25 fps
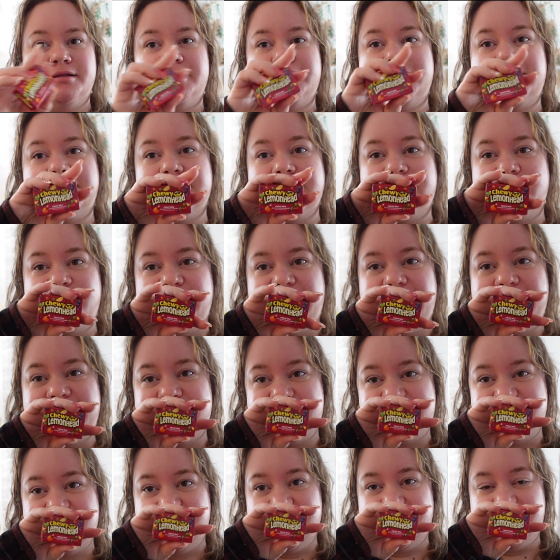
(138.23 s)
the lemon
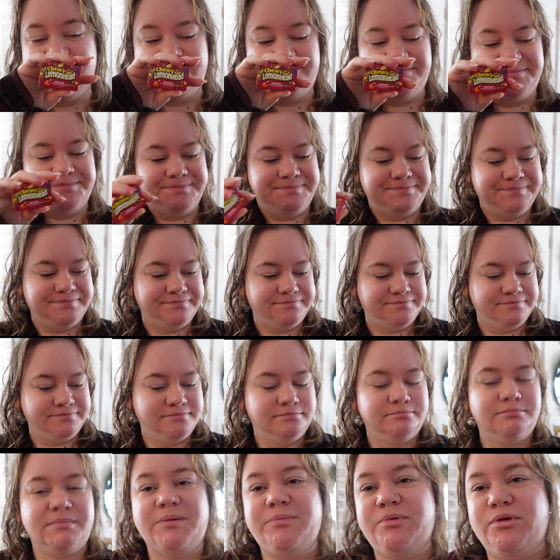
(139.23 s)
heads again.
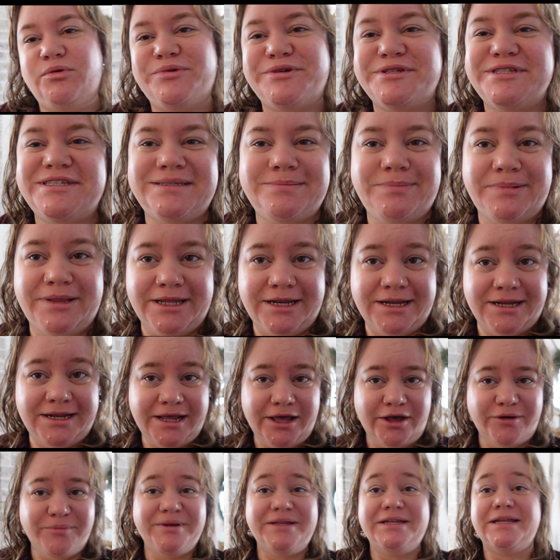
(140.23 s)
Maybe we'll split it.
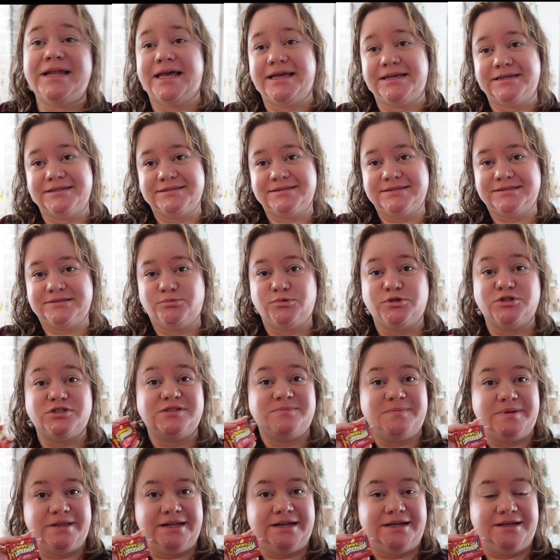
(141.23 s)
I'll be nice. We'll
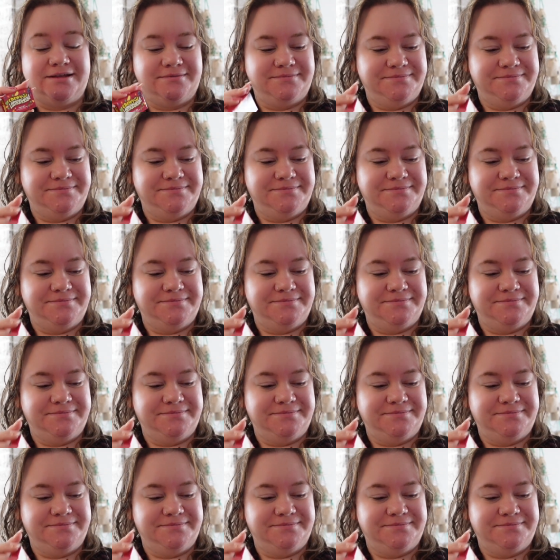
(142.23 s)
split